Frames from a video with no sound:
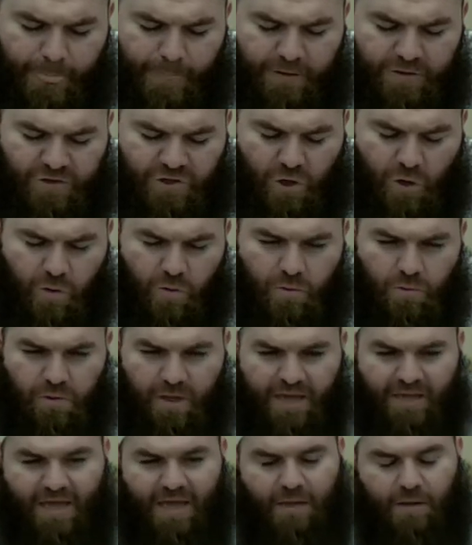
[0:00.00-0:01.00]
So
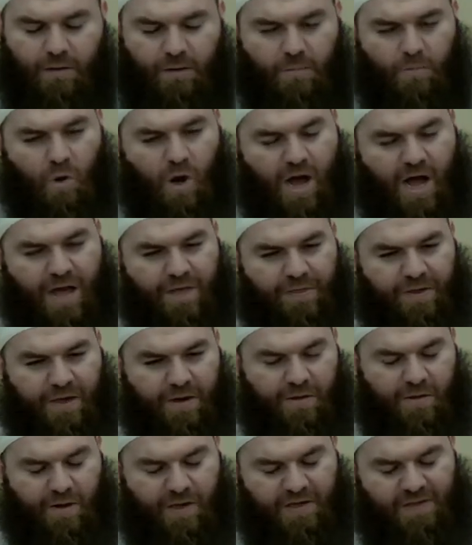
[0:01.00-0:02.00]
again, Mu'adh
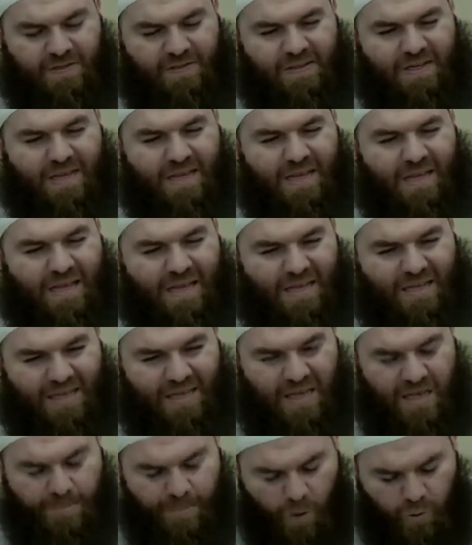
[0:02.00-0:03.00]
here is
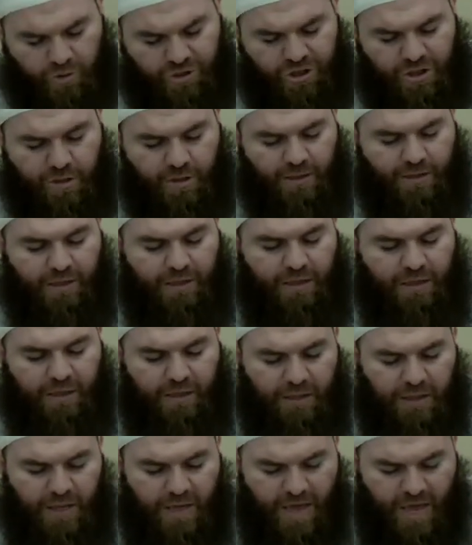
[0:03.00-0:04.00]
emotionally
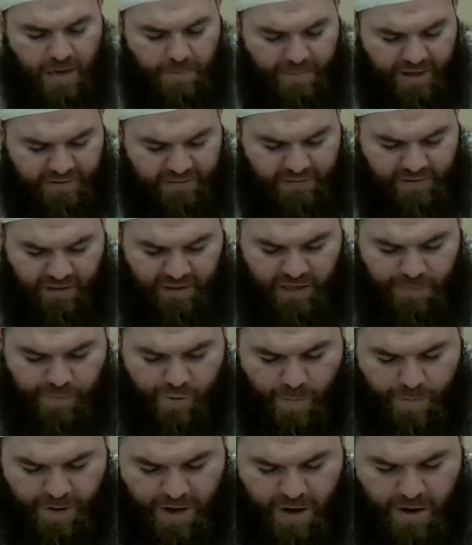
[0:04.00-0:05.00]
and mentally
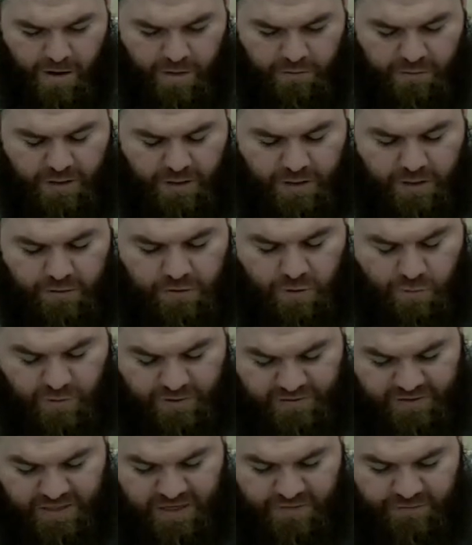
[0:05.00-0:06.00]
prepared to
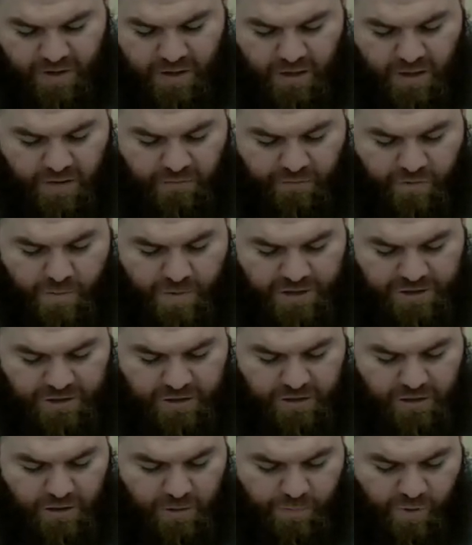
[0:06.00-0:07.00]
receive any
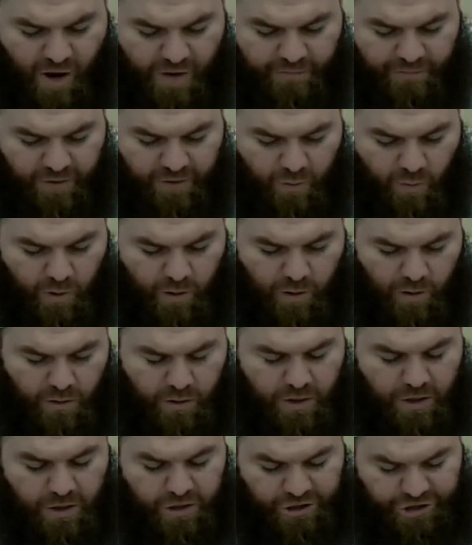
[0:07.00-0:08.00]
information that the Prophet will
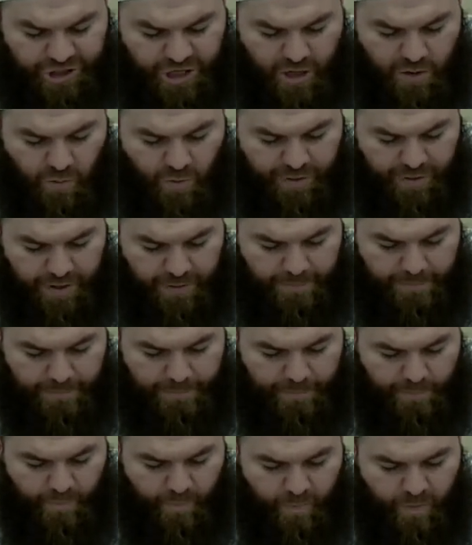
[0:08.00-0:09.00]
share with him.
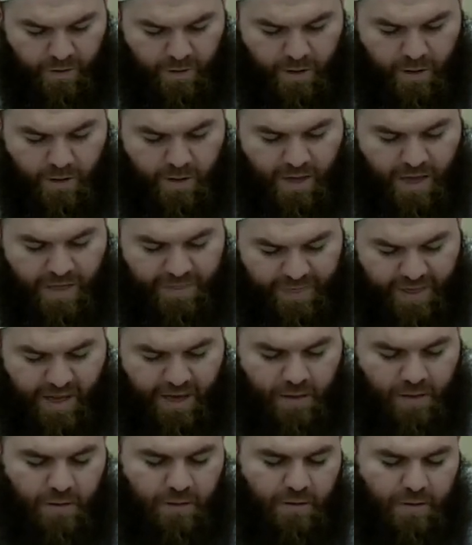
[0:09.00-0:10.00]
And
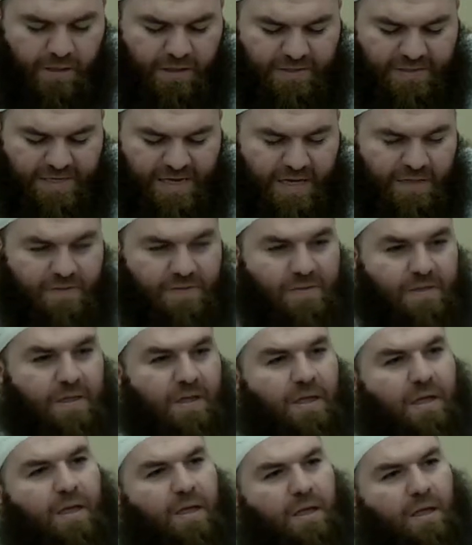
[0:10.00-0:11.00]
then he says,
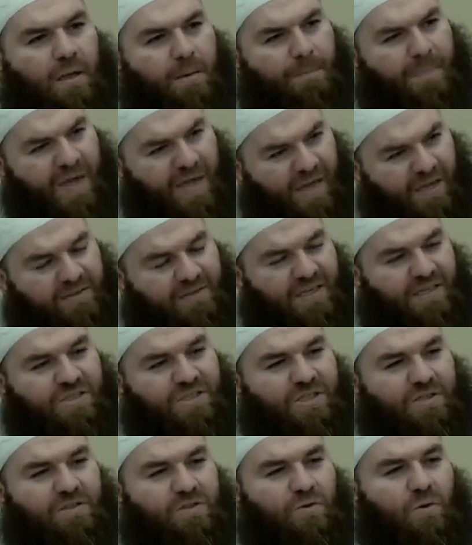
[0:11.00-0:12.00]
pay
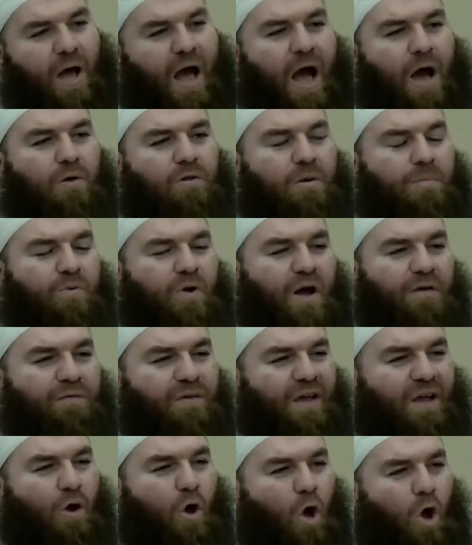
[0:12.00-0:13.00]
attention to how the
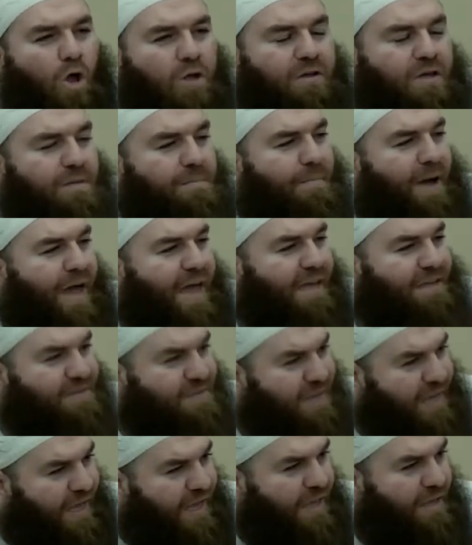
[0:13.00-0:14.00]
Prophet called him by his
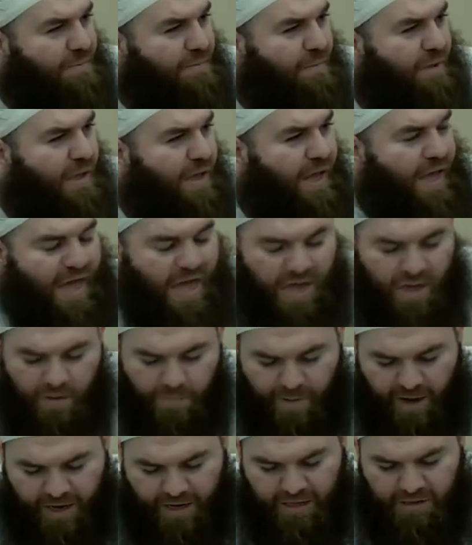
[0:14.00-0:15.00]
name and
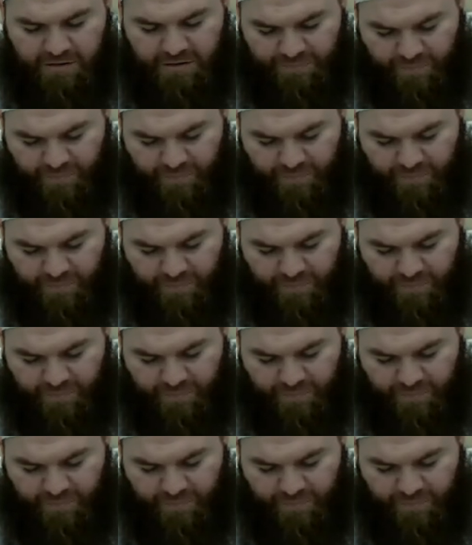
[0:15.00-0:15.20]
by his